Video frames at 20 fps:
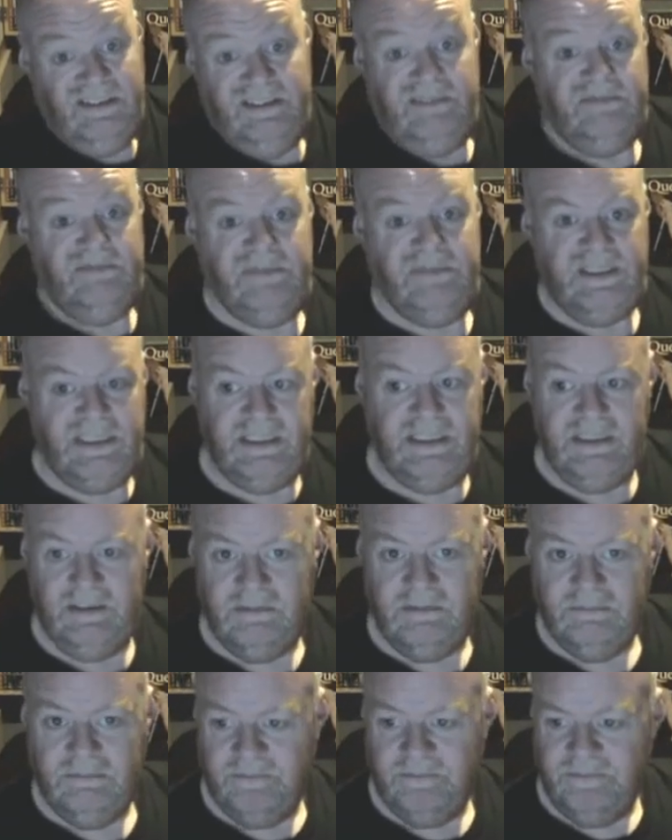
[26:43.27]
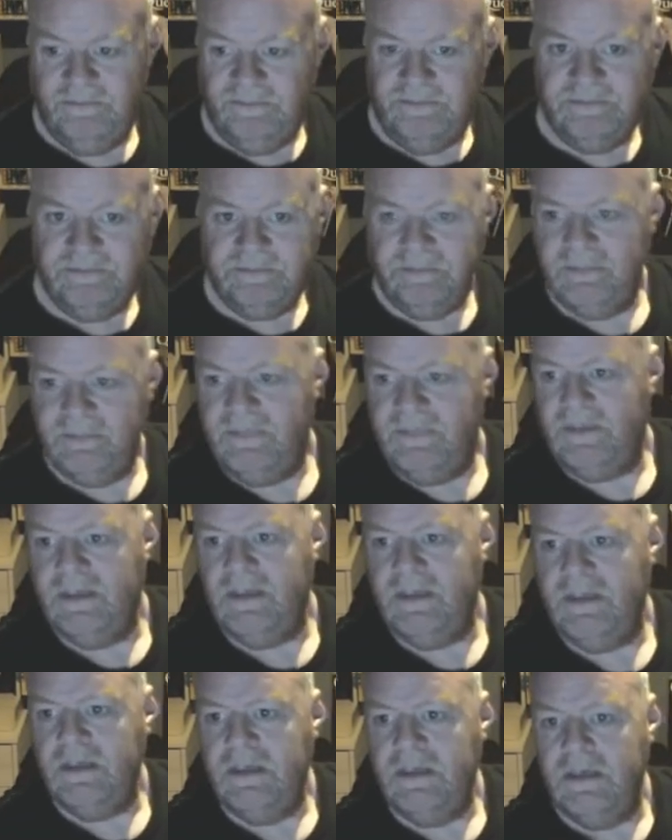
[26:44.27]
There you go.
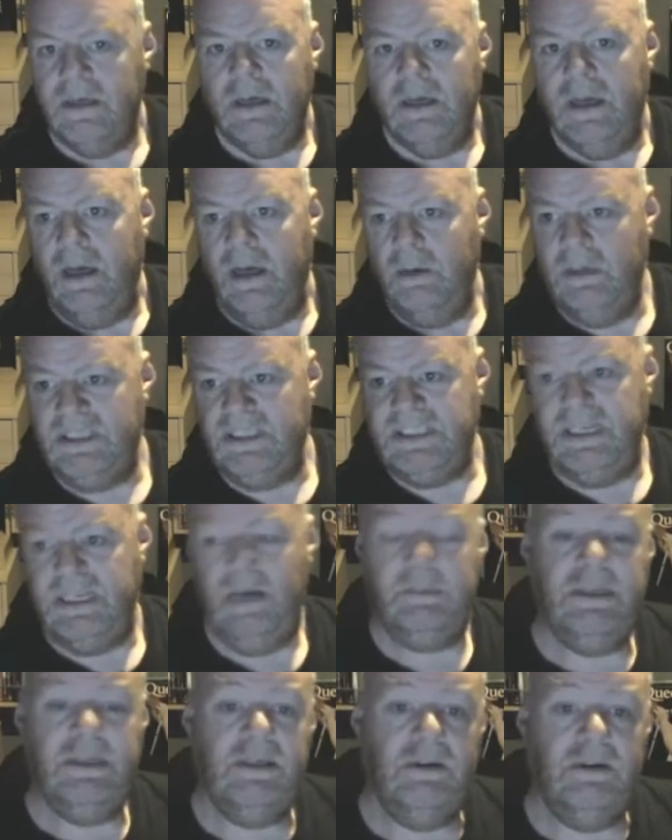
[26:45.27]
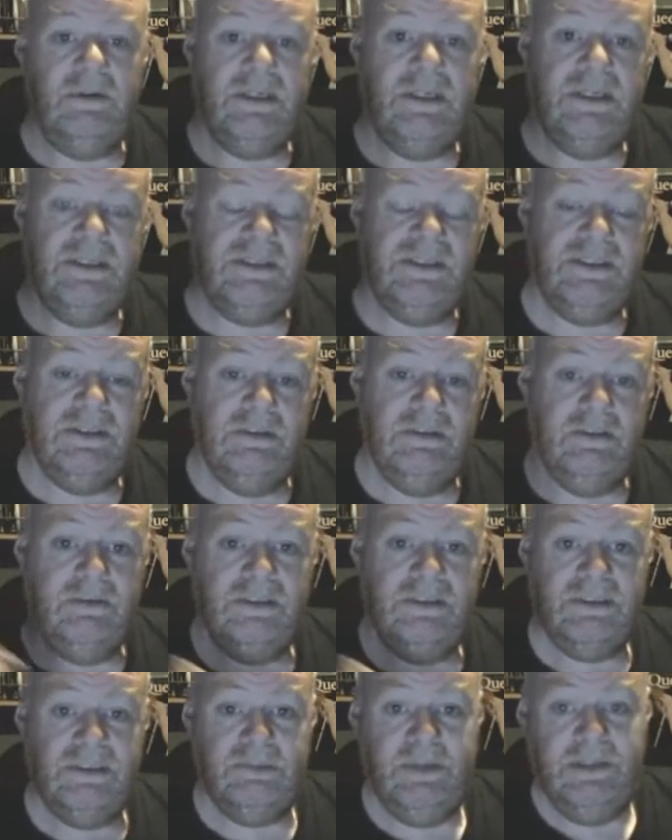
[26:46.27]
I want to say Happy New Year to
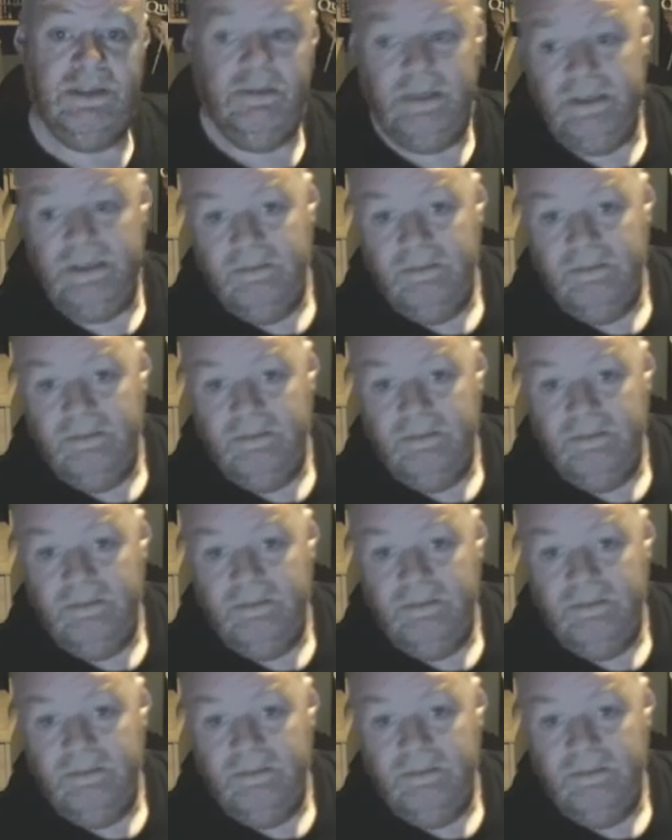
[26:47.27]
Chris, by the way.